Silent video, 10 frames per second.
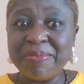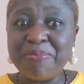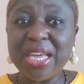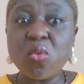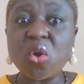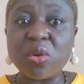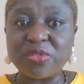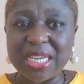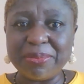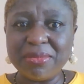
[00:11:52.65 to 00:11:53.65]
Pick one
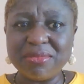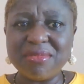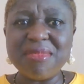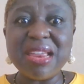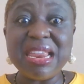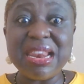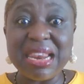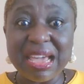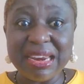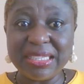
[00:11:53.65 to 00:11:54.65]
of them,
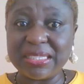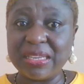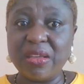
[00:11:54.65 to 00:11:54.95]
learn it,